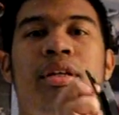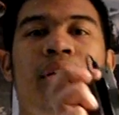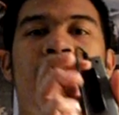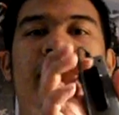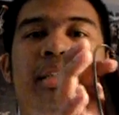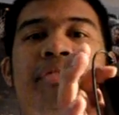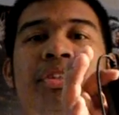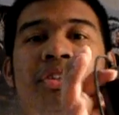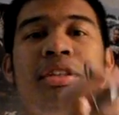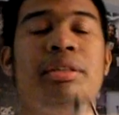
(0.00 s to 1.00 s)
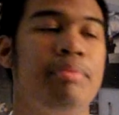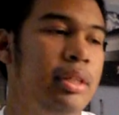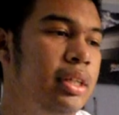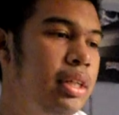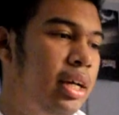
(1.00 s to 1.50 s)
it does have the shirt clip.
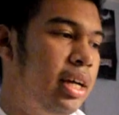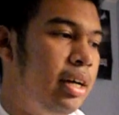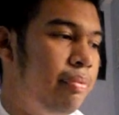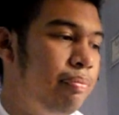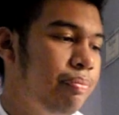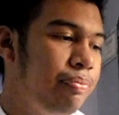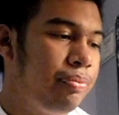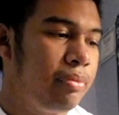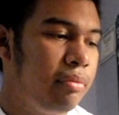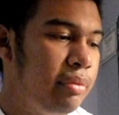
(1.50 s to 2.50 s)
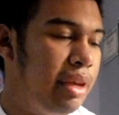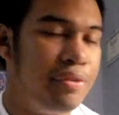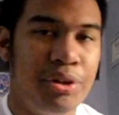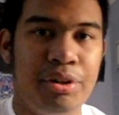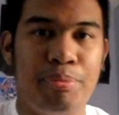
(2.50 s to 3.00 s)
Um, if
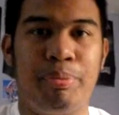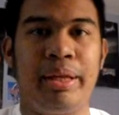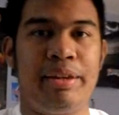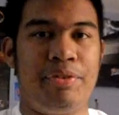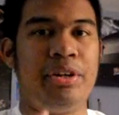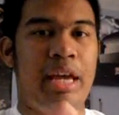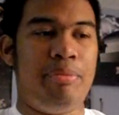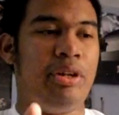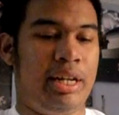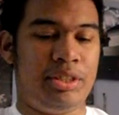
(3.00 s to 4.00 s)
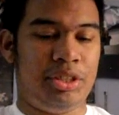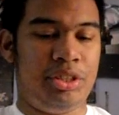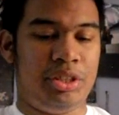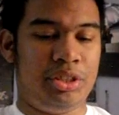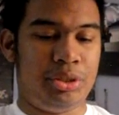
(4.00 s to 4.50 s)
you're gaming, your hands are on your
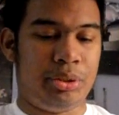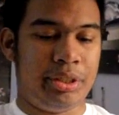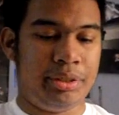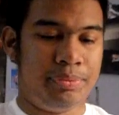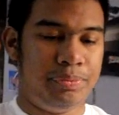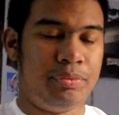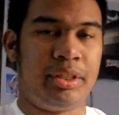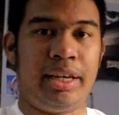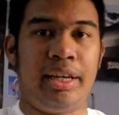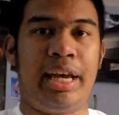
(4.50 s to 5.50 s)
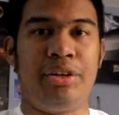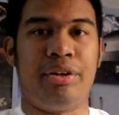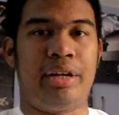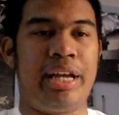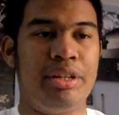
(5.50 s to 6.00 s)
controller, okay,
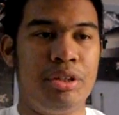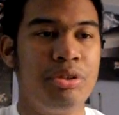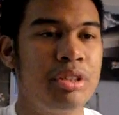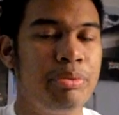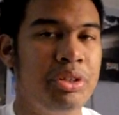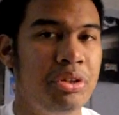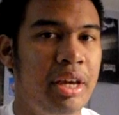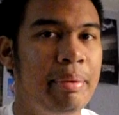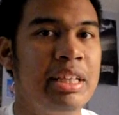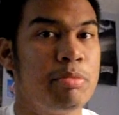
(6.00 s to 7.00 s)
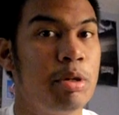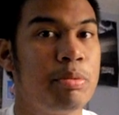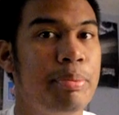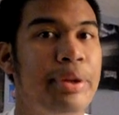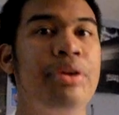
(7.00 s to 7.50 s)
and usually when you game, at least most
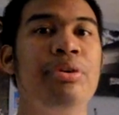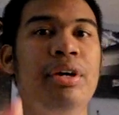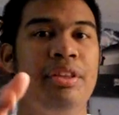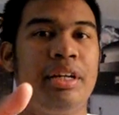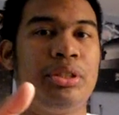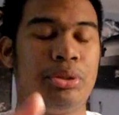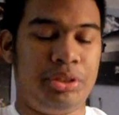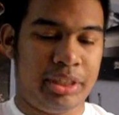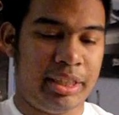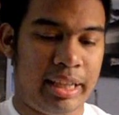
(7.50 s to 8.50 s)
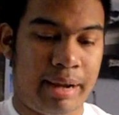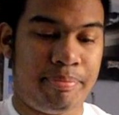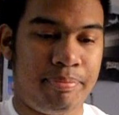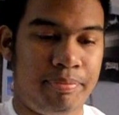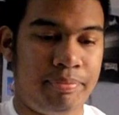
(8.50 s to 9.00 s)
people I know, the controller's in the lap,
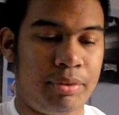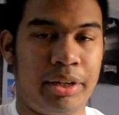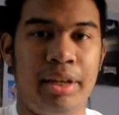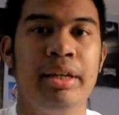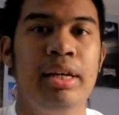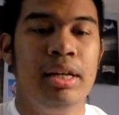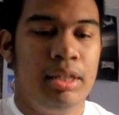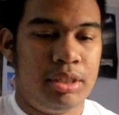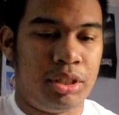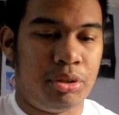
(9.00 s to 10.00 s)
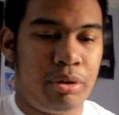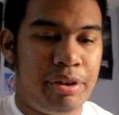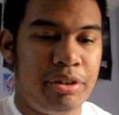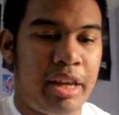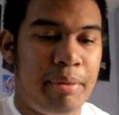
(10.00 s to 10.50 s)
okay. So in
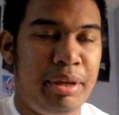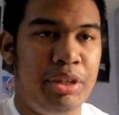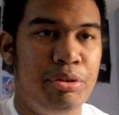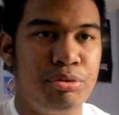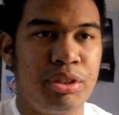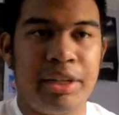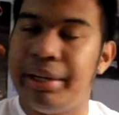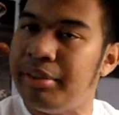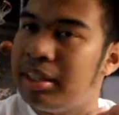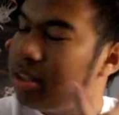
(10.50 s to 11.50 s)
your gaming, you start hearing this